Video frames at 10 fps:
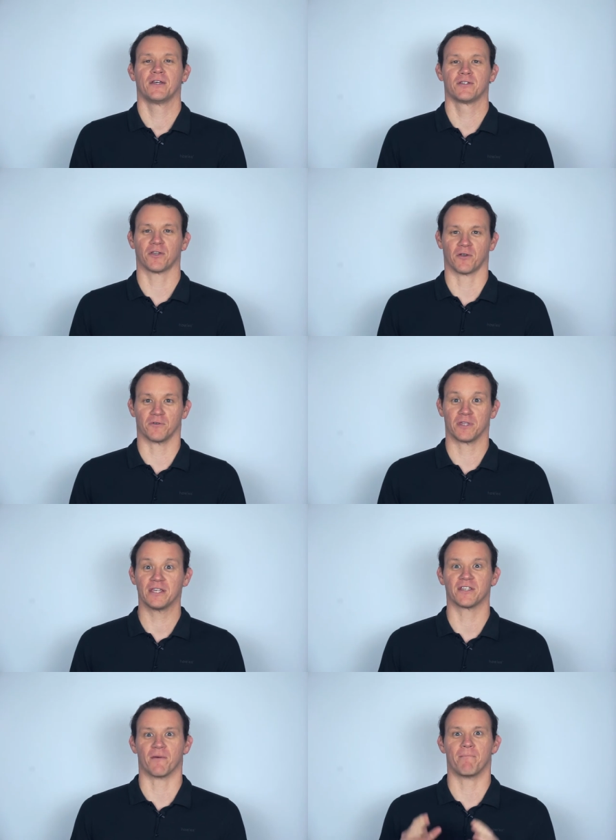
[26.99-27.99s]
So
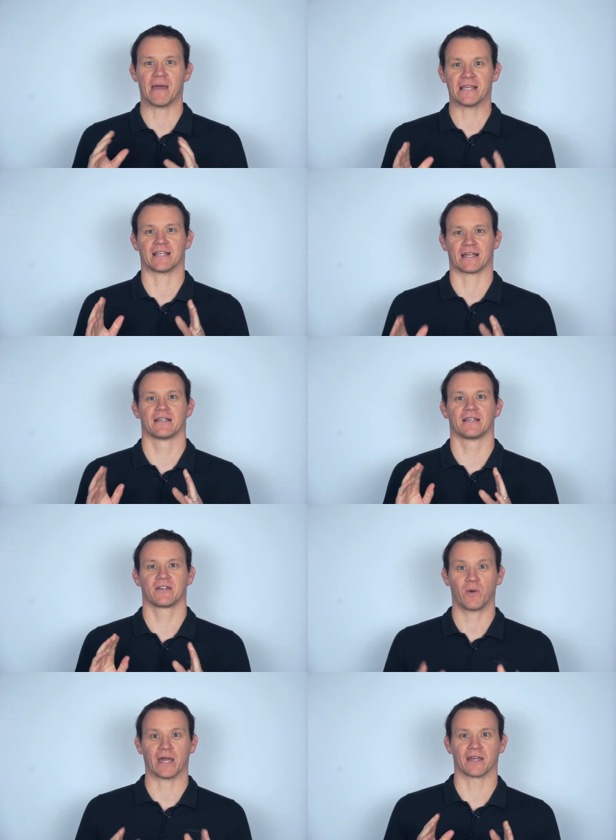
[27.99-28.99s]
these are the basic
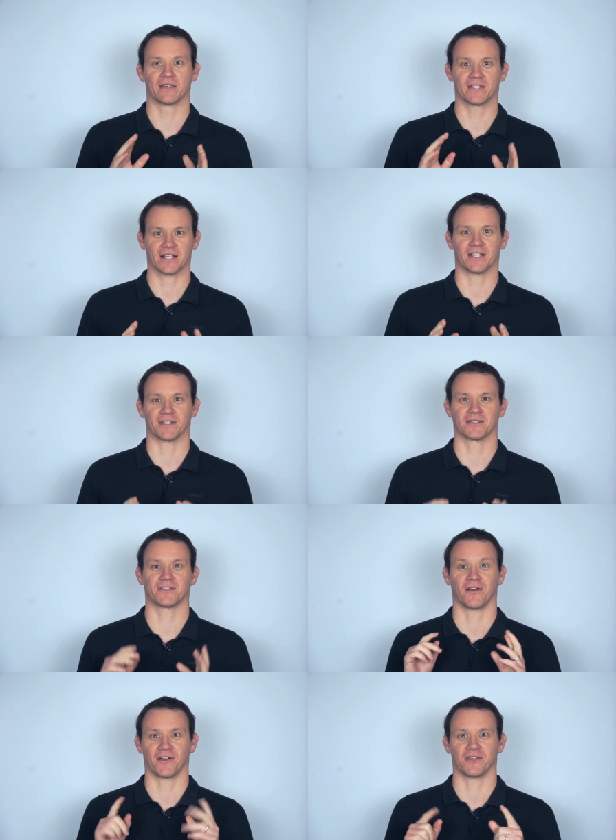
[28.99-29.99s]
quick settings
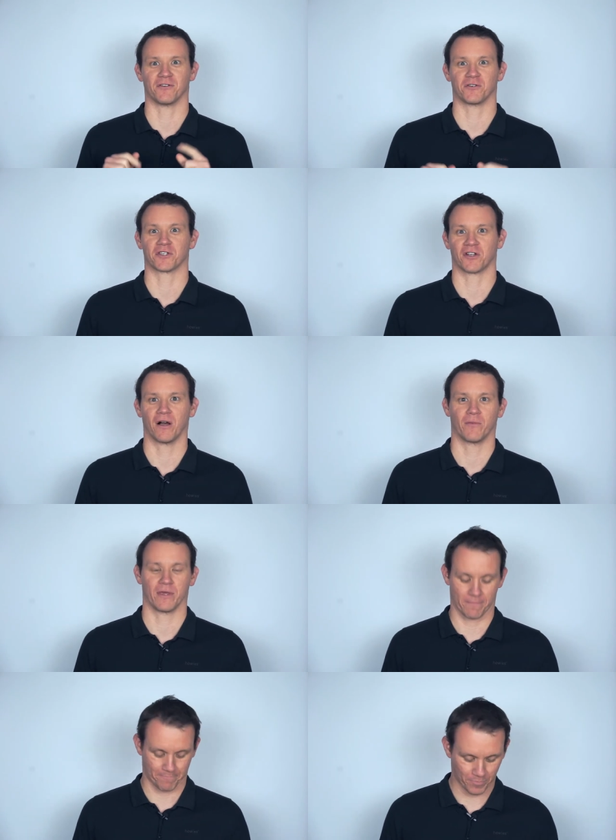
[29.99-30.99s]
that I think you should start
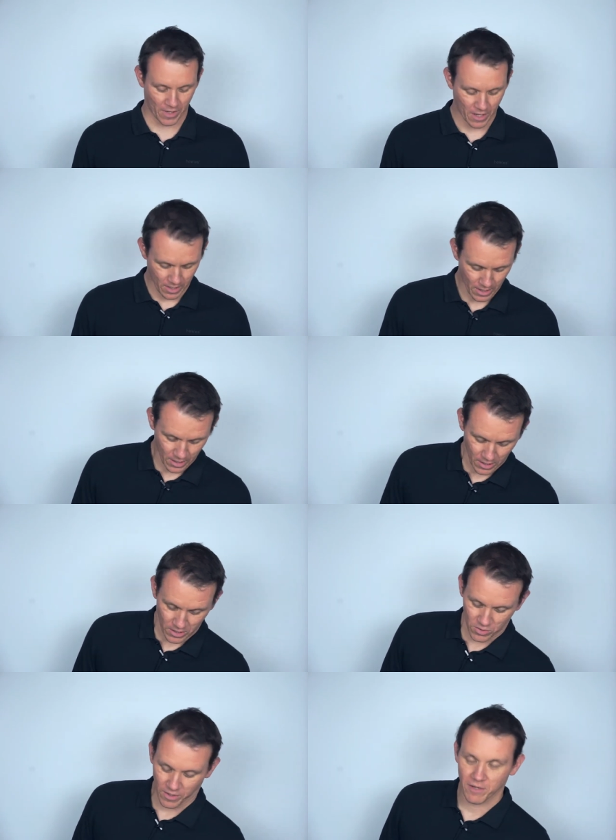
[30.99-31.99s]
with.
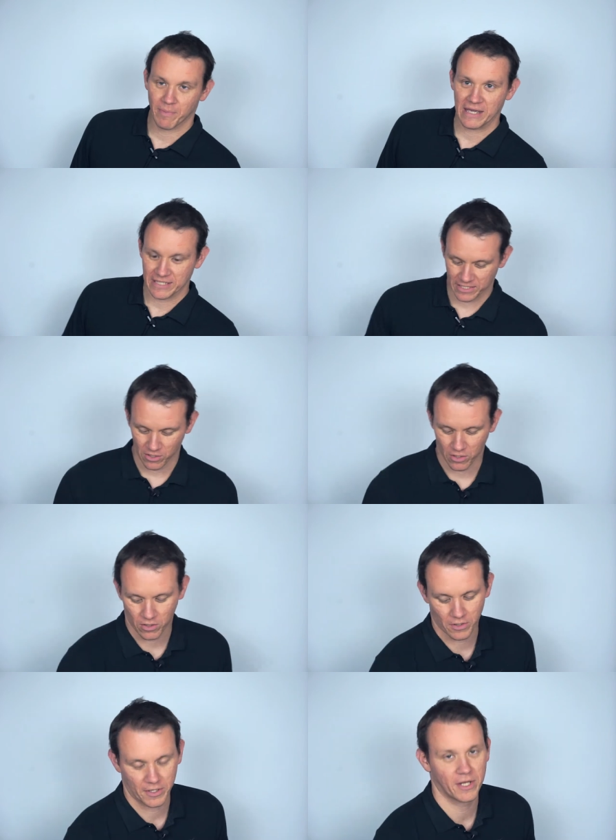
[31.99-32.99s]
So I'm going to base this
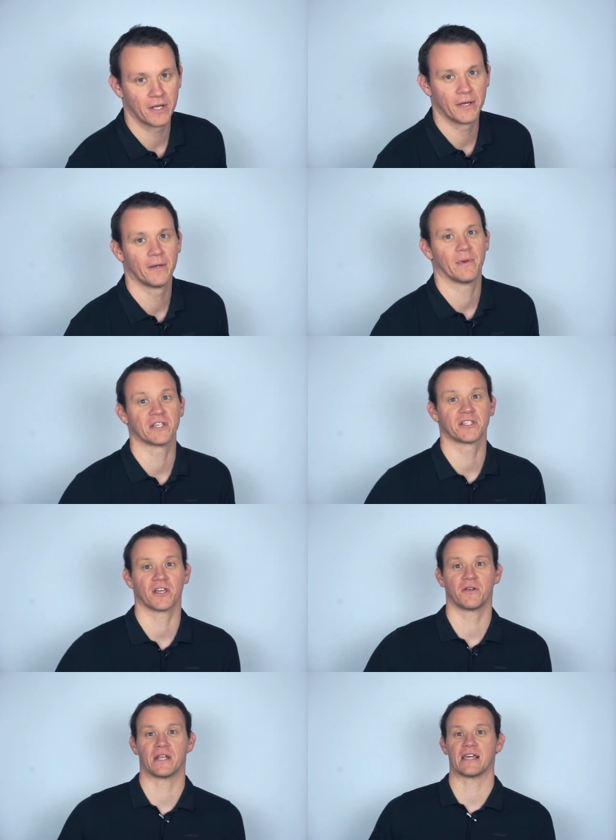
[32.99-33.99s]
on my
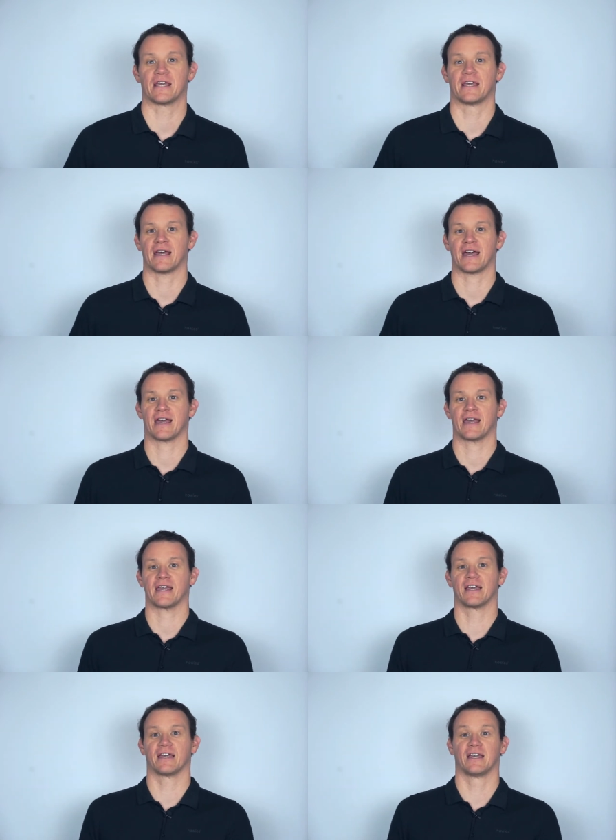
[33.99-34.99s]
Sony
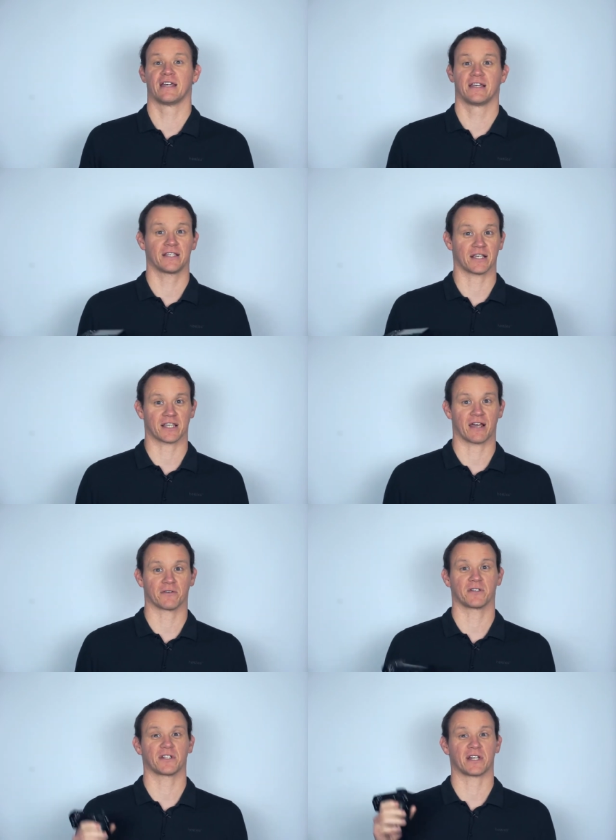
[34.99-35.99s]

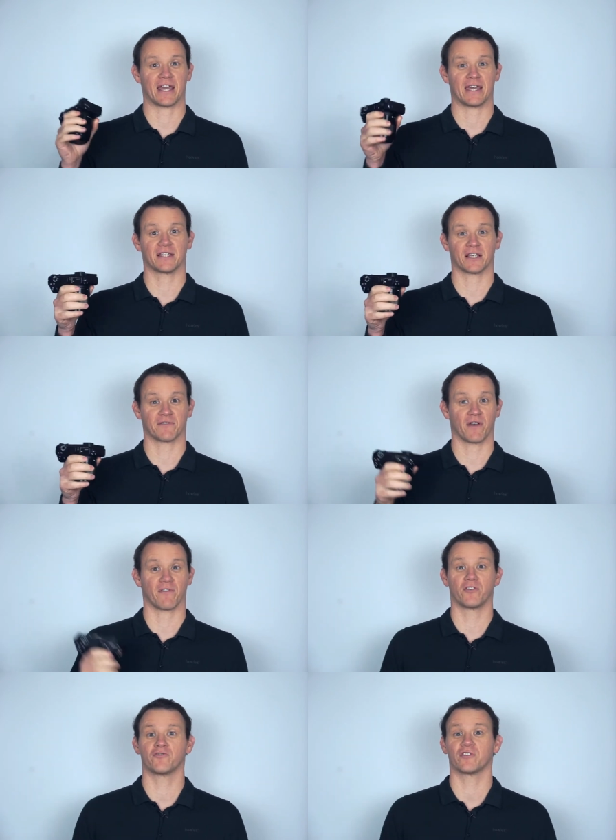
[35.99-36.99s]
A6000 and
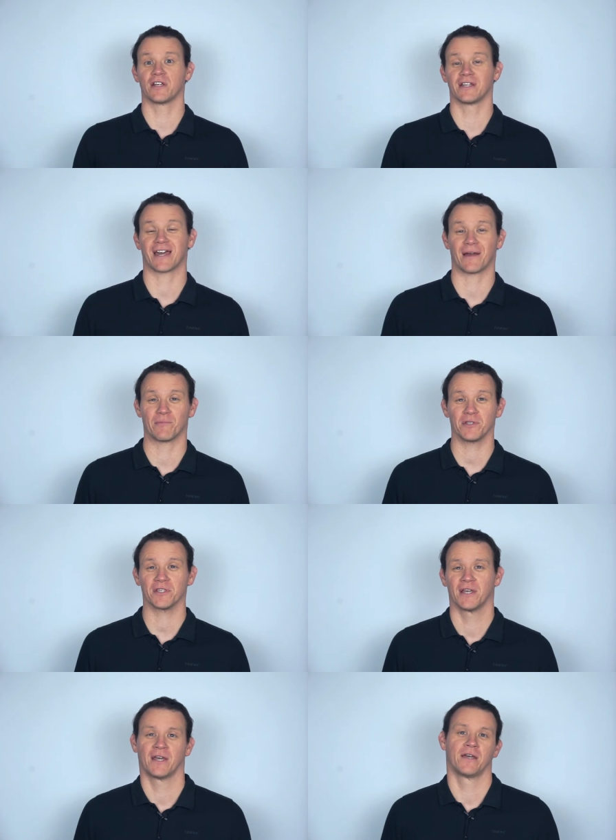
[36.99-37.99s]
A6500 cameras
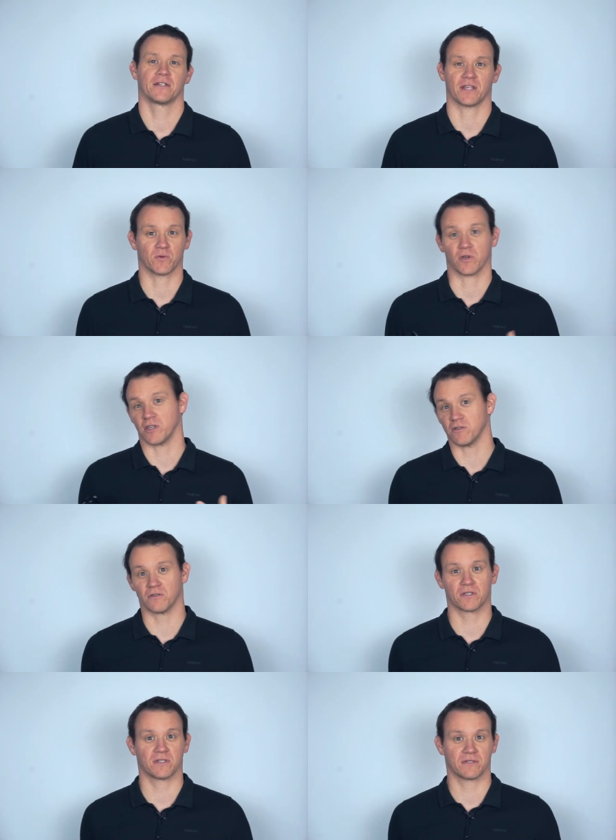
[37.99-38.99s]
because that's what I
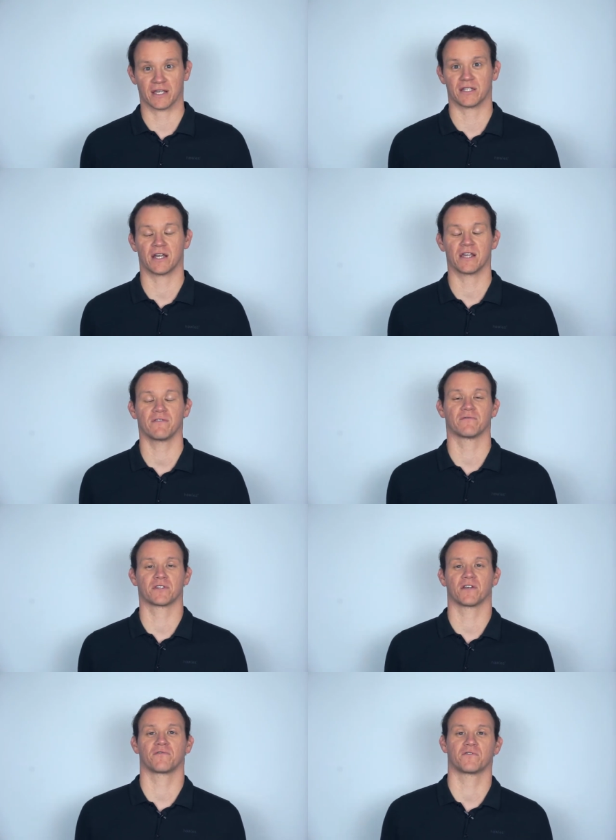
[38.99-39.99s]
use day to day for
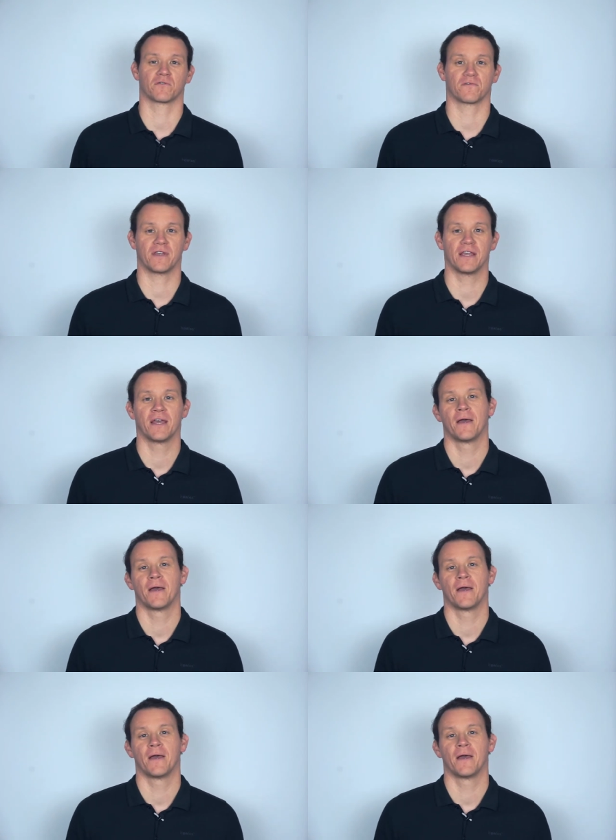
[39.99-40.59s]
surf photography